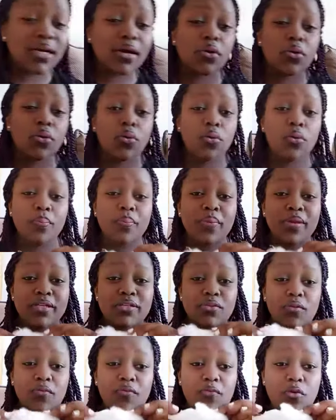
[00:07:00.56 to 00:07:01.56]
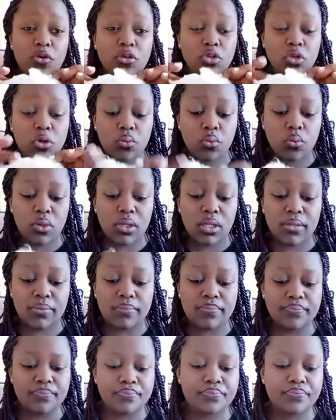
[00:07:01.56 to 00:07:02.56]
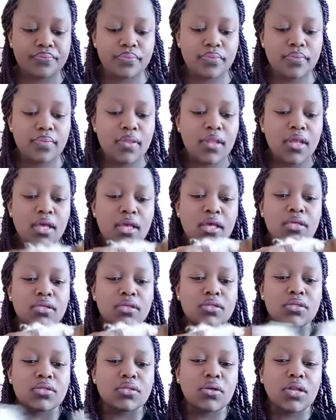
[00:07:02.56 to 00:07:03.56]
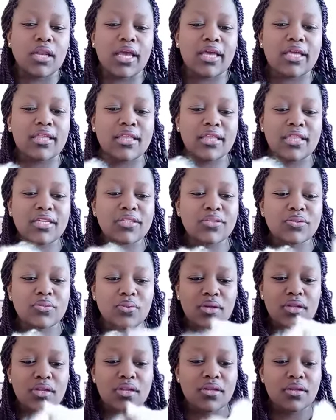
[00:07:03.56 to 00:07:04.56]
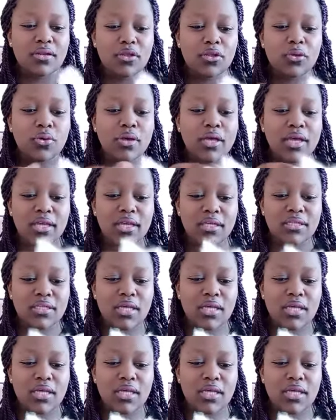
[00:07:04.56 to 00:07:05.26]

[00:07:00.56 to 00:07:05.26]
a good piece of cotton wool. So like this one, you get